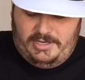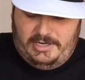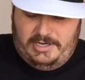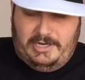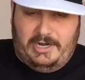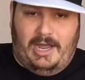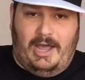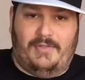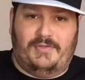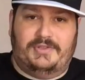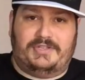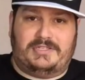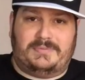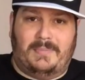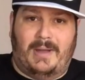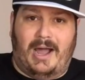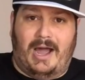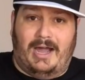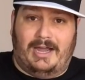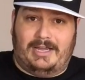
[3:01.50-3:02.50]
Not the
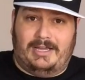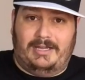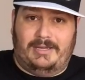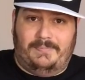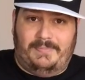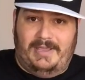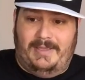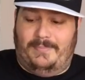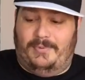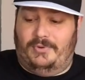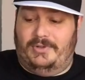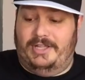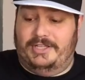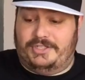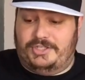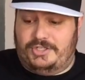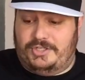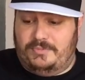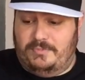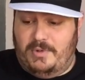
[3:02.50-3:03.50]
smock, people,
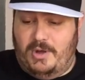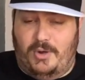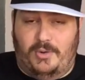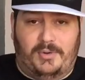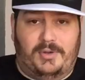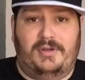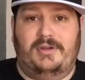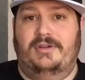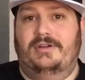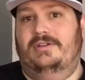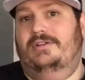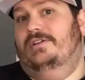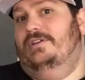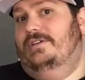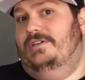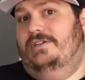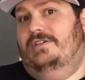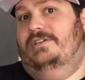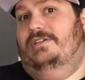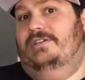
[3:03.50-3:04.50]
it's smoke.
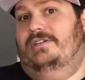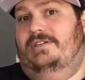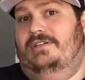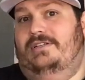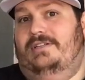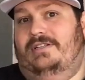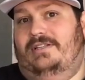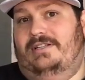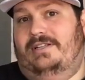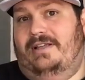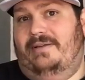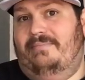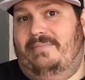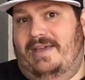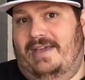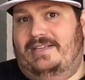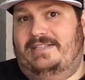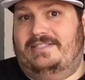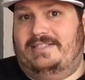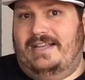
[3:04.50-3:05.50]
It
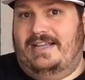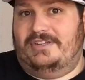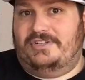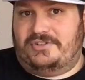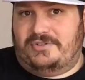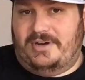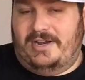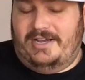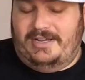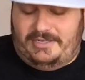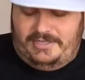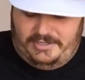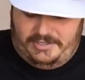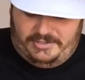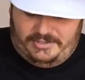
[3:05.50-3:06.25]
makes sense, right?